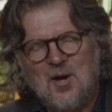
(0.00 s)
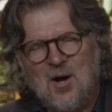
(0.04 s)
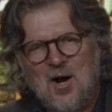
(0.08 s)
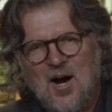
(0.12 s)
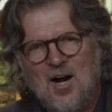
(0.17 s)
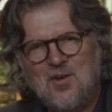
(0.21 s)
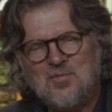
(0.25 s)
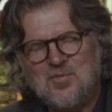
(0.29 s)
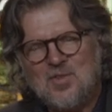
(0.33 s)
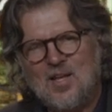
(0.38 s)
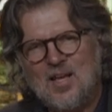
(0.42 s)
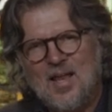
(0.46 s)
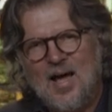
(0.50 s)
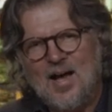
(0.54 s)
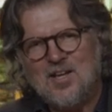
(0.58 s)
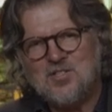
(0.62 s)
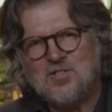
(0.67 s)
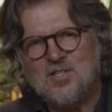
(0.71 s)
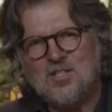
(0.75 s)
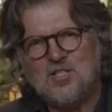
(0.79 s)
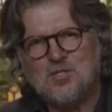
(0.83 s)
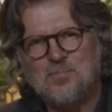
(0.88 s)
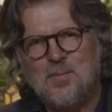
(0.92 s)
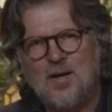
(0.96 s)
off the last
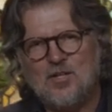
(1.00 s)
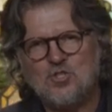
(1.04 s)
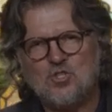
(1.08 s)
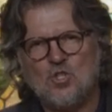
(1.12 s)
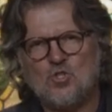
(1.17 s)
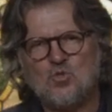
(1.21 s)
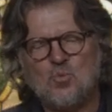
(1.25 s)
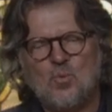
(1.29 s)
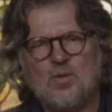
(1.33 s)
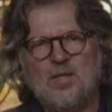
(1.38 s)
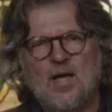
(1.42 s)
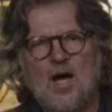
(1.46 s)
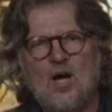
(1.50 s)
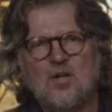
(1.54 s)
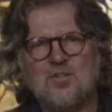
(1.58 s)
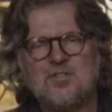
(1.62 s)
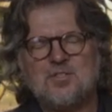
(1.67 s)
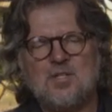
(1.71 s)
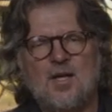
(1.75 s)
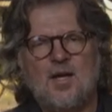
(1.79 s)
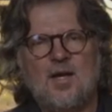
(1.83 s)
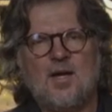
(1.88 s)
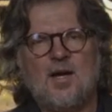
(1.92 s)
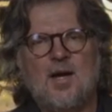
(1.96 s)
of this message without
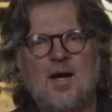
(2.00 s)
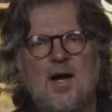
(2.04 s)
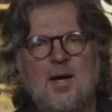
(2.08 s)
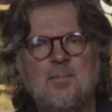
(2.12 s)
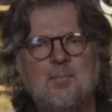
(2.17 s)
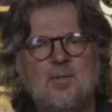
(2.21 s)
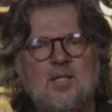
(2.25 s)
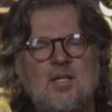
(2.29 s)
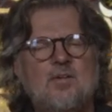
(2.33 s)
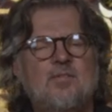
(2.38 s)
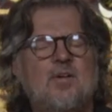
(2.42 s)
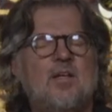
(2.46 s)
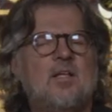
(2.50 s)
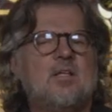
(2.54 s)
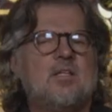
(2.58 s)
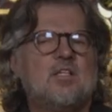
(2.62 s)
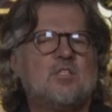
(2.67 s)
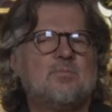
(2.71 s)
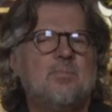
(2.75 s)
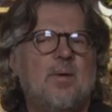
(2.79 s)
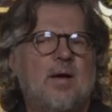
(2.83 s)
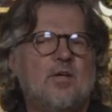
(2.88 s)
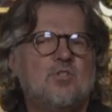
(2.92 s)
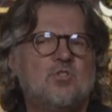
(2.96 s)
saying, I'm leaving
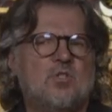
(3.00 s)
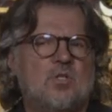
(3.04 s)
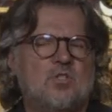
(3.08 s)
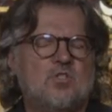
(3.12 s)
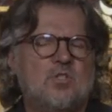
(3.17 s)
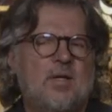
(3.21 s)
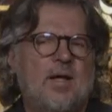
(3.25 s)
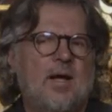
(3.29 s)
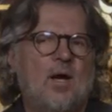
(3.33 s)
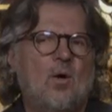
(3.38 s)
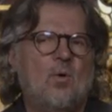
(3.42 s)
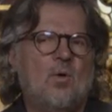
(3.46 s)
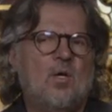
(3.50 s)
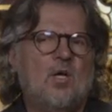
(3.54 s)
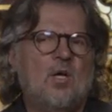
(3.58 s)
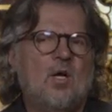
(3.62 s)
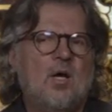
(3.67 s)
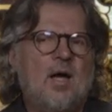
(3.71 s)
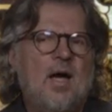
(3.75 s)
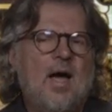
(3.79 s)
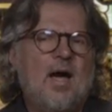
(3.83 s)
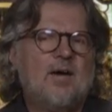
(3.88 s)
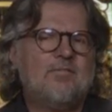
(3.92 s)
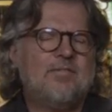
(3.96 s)
this message now
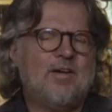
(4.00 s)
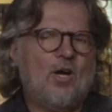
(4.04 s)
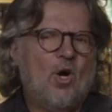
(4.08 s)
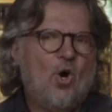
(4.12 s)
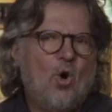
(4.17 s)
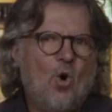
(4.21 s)
having